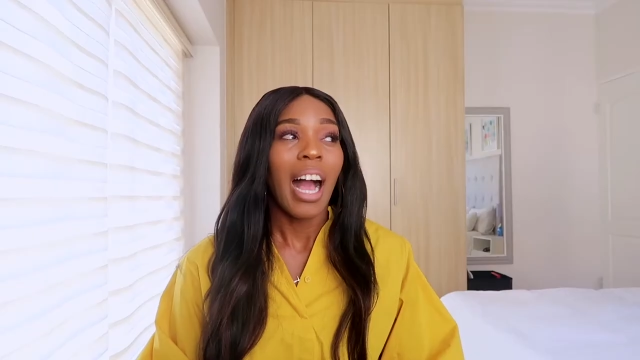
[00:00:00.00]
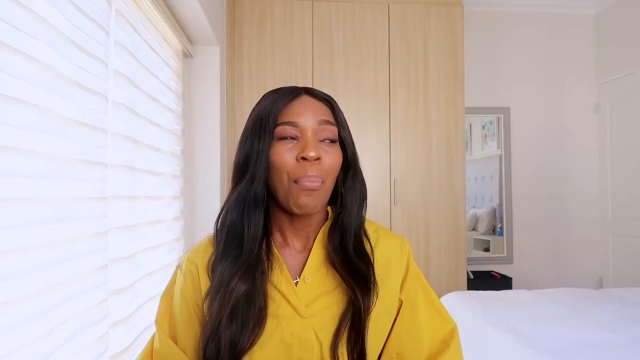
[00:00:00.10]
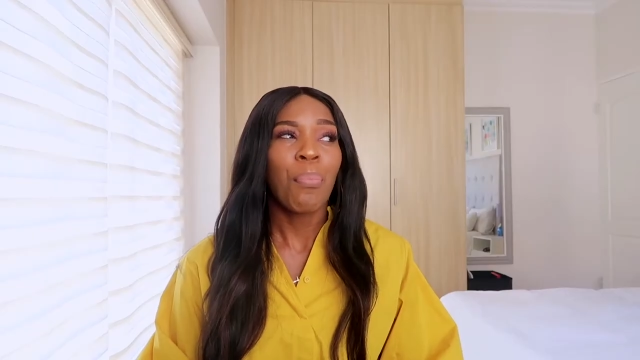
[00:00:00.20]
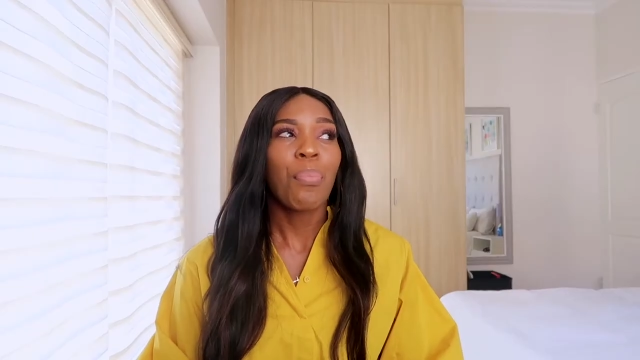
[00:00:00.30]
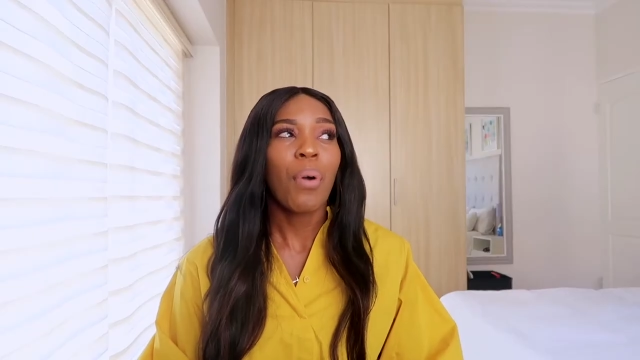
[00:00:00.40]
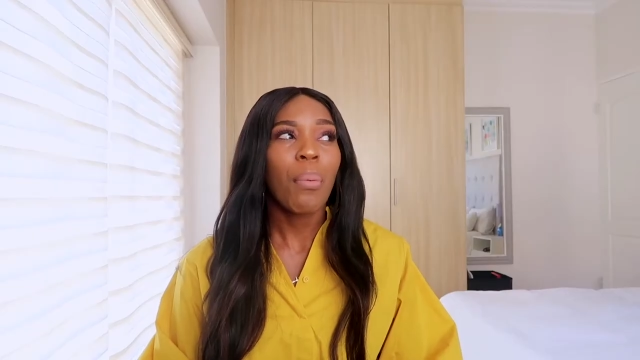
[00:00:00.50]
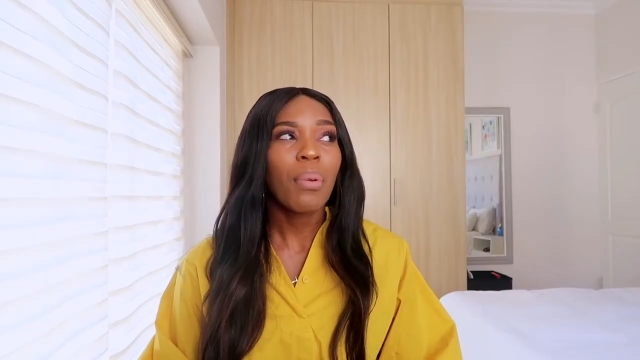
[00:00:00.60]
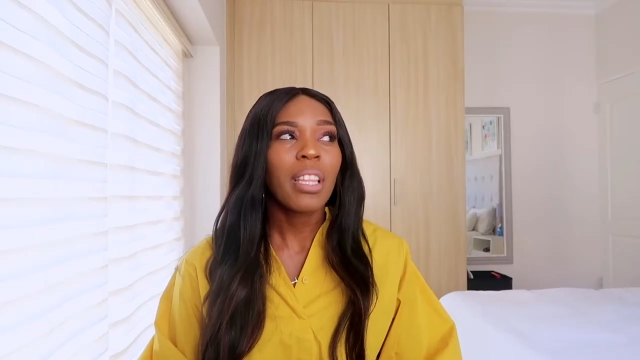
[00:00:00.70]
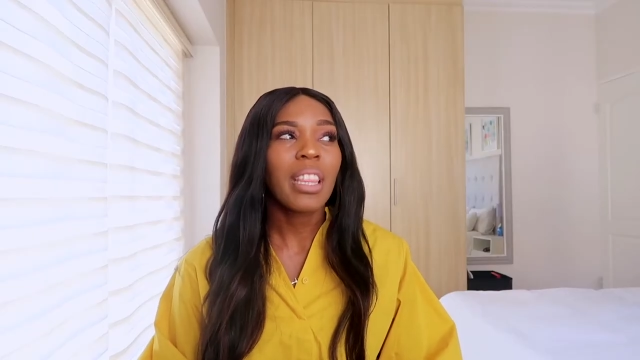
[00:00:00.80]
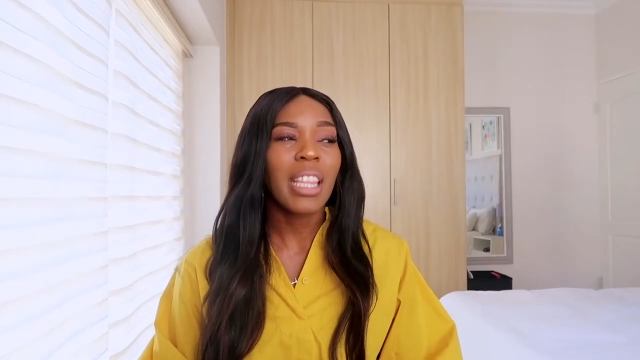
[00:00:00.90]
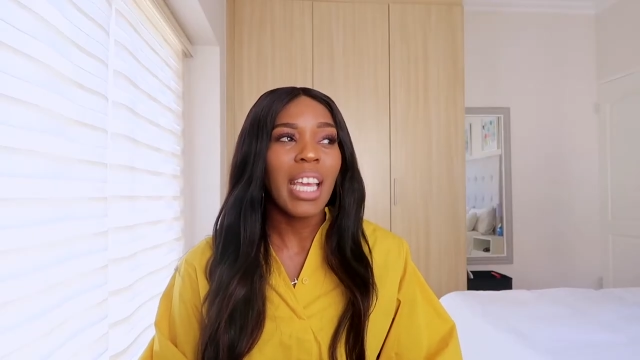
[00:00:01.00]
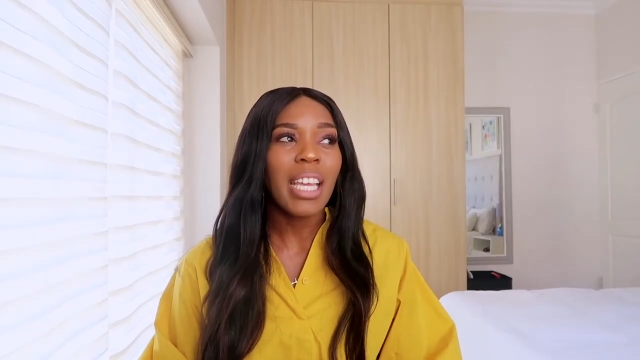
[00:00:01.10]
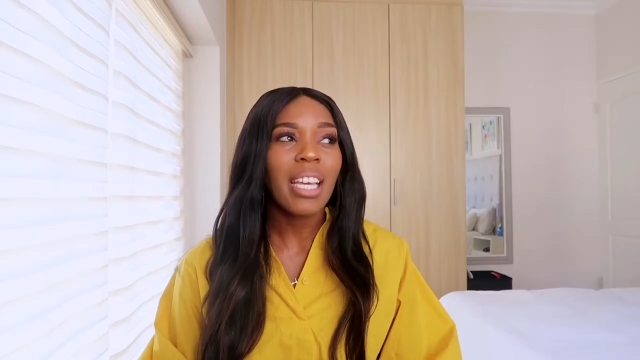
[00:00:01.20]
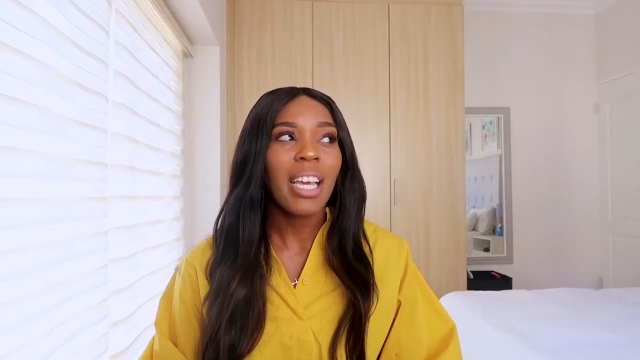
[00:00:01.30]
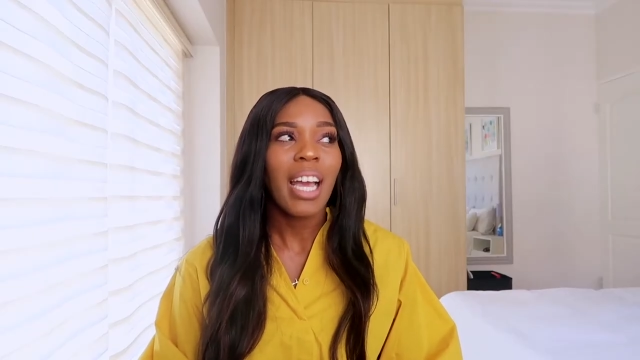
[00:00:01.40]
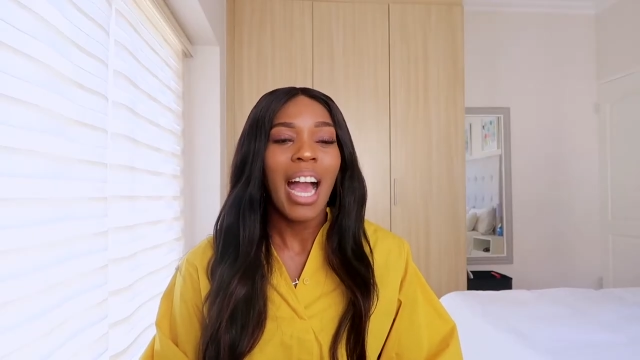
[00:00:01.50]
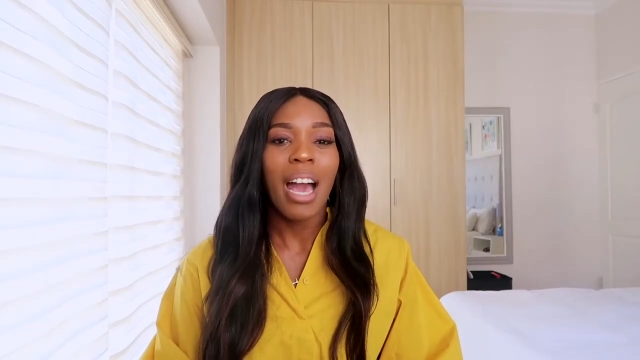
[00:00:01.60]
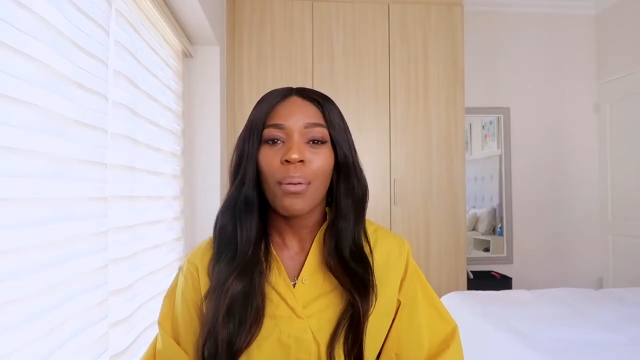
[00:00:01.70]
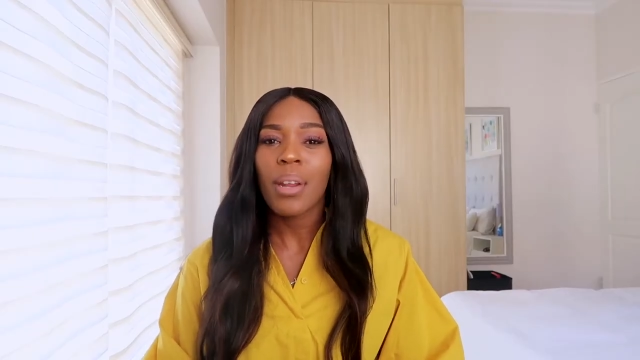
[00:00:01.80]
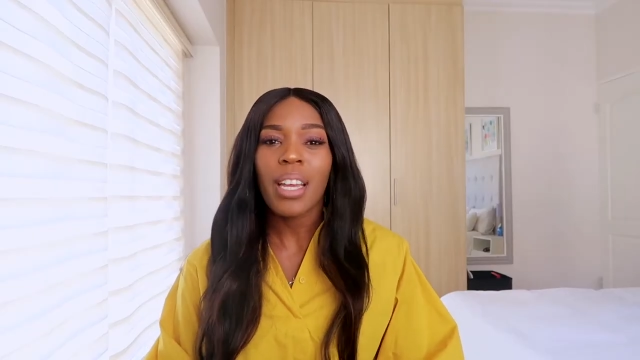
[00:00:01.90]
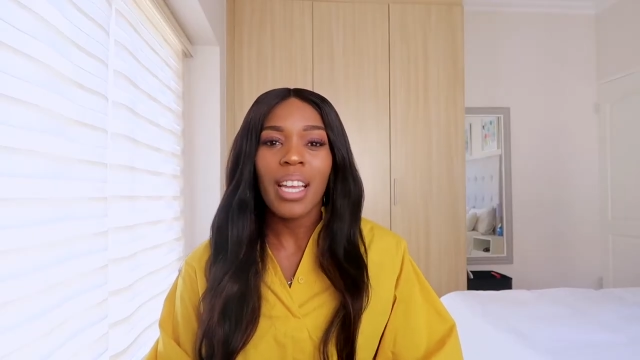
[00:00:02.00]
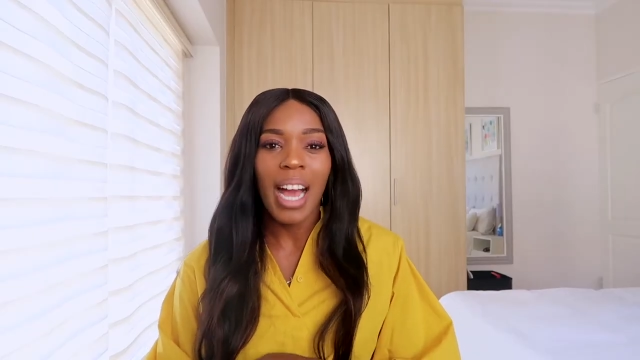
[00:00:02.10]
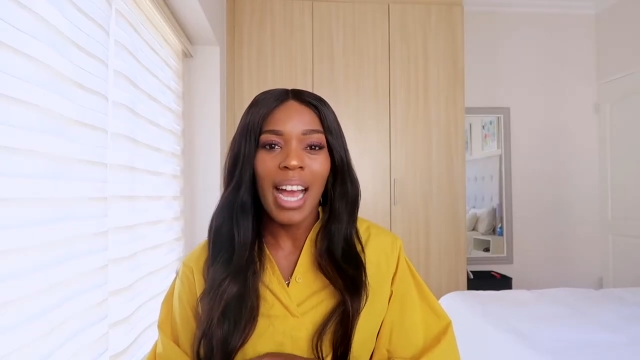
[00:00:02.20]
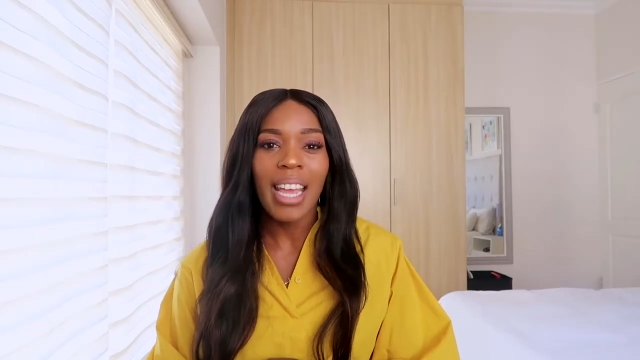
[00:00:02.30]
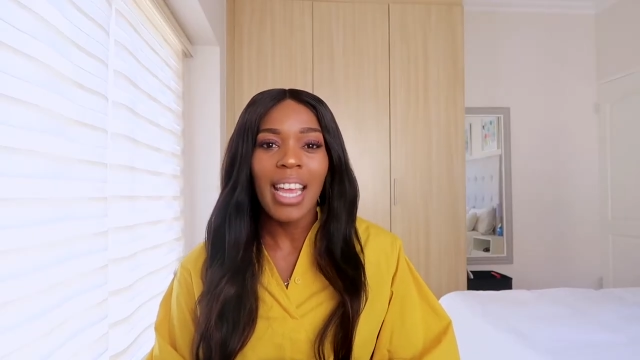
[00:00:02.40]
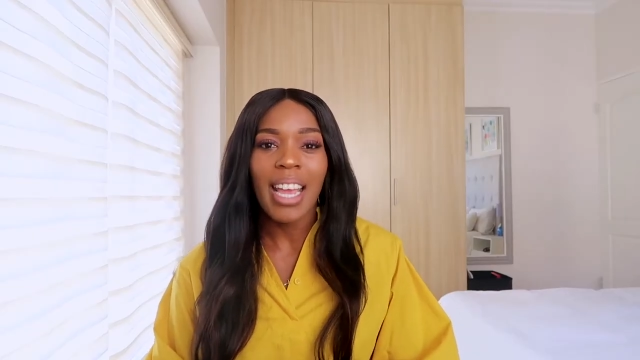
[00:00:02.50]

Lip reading: I probably think, I'm not a guy,